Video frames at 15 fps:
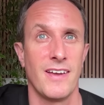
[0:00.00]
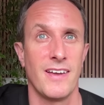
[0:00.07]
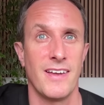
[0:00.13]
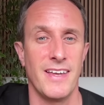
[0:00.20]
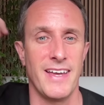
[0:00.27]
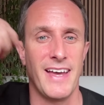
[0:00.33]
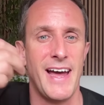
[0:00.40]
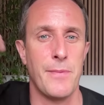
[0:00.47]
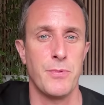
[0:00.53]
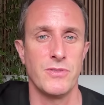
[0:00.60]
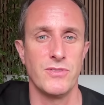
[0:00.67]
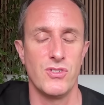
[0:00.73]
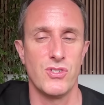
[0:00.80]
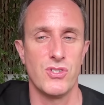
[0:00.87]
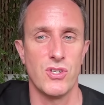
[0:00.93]
it
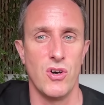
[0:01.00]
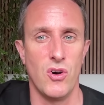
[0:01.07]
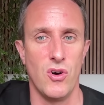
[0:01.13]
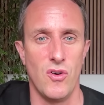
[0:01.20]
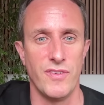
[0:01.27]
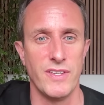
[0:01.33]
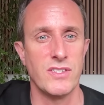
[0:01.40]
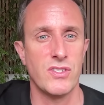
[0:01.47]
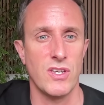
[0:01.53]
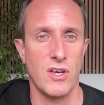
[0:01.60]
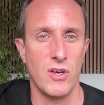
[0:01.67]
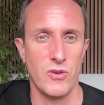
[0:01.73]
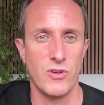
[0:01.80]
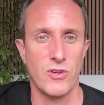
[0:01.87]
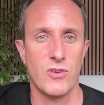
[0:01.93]
happens of its
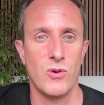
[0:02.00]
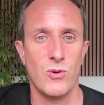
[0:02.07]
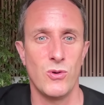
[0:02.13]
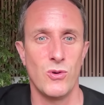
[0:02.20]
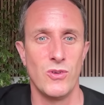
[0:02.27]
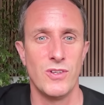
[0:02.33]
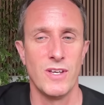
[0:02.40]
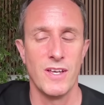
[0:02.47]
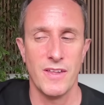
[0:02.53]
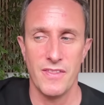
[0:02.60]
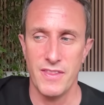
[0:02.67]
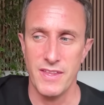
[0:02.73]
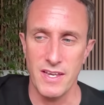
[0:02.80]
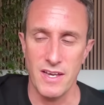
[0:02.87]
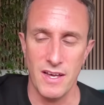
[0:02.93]
own accord.
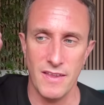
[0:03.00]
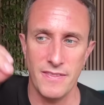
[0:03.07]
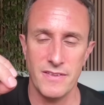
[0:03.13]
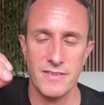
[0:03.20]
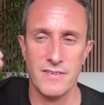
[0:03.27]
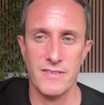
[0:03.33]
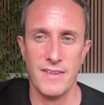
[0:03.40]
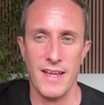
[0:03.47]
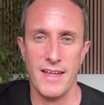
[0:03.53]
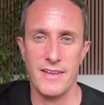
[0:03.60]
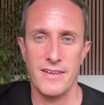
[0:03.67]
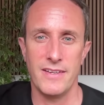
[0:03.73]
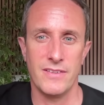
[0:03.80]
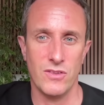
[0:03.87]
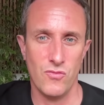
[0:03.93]
The
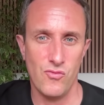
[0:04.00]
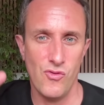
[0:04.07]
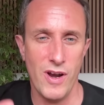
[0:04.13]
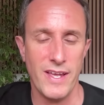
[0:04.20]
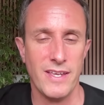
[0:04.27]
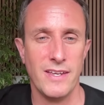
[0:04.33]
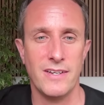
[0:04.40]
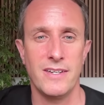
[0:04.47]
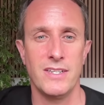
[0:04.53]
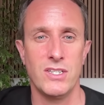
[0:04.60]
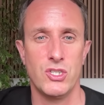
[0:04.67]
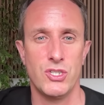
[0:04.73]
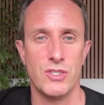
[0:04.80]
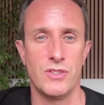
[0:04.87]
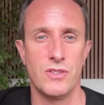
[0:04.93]
understanding, the
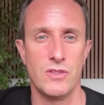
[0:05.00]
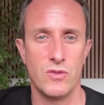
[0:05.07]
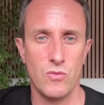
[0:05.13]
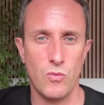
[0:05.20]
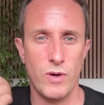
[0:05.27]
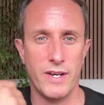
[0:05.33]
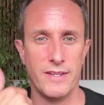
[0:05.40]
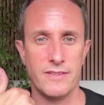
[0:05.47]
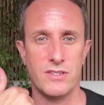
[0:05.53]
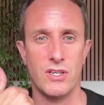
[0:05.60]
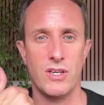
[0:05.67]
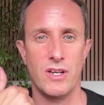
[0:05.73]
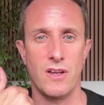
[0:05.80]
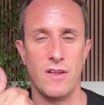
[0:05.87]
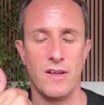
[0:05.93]
recognition, when
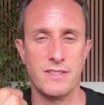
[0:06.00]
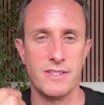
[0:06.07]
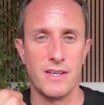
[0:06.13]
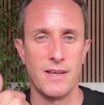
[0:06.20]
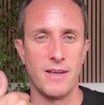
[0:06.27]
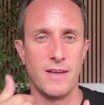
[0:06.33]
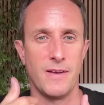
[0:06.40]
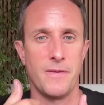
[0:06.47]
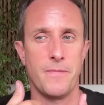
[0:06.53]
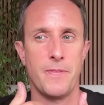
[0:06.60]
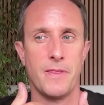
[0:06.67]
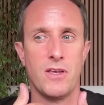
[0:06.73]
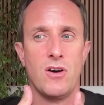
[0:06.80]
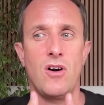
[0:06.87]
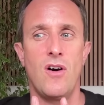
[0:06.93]
internalized,
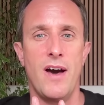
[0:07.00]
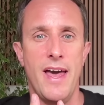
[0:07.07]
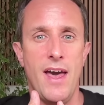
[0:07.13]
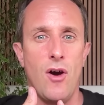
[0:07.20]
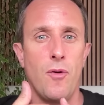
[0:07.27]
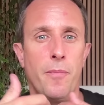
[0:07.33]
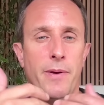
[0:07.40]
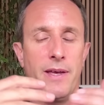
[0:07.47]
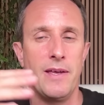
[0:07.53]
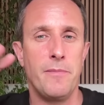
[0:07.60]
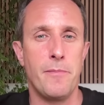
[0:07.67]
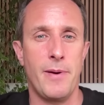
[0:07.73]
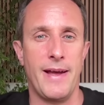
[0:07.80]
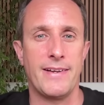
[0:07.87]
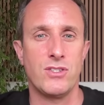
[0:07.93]
can't help but
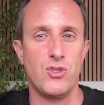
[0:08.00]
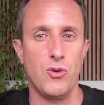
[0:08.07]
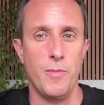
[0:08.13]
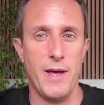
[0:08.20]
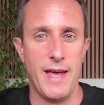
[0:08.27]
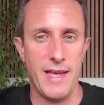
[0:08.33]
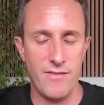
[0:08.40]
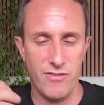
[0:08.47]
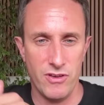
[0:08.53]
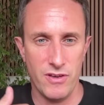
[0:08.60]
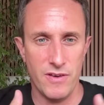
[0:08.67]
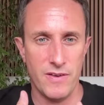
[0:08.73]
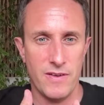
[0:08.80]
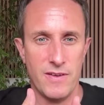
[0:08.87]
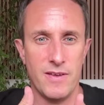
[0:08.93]
impact your
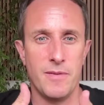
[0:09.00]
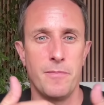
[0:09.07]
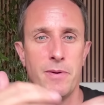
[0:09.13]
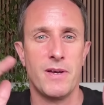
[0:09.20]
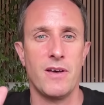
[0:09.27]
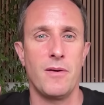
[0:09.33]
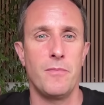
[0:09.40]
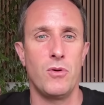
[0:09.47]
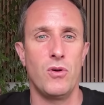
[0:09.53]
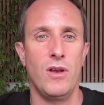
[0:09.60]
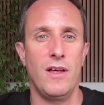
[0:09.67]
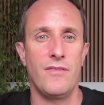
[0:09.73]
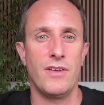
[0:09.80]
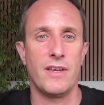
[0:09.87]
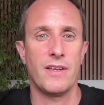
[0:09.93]
behavior and become more
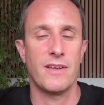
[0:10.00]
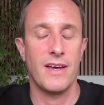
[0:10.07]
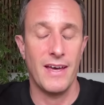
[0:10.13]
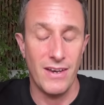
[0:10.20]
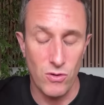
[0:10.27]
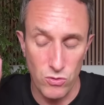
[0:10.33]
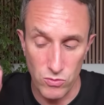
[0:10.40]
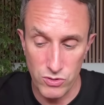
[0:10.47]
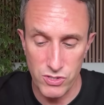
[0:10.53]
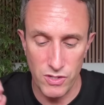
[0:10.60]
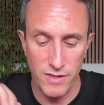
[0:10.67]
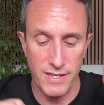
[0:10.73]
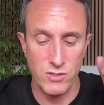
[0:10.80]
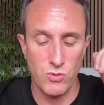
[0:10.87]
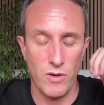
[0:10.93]
loving. And also
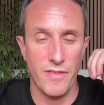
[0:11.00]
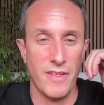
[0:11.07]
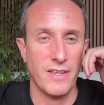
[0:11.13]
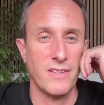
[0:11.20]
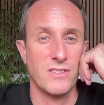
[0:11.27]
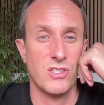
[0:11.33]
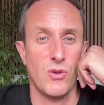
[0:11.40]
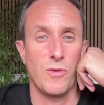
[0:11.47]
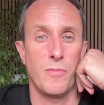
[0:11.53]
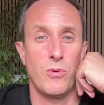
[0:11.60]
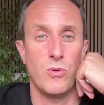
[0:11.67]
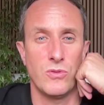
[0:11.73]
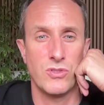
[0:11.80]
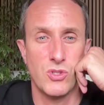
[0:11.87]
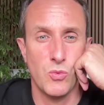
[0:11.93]
that's why I think it's so
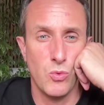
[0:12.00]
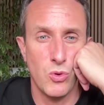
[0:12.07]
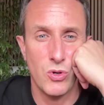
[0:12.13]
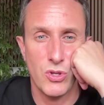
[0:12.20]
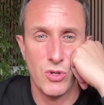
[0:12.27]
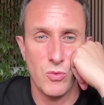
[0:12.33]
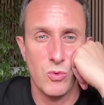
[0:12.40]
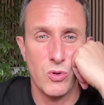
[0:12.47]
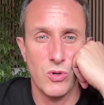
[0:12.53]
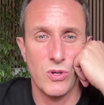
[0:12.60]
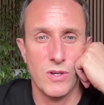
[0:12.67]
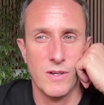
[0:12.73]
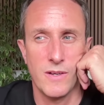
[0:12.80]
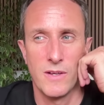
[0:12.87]
important to walk your walk,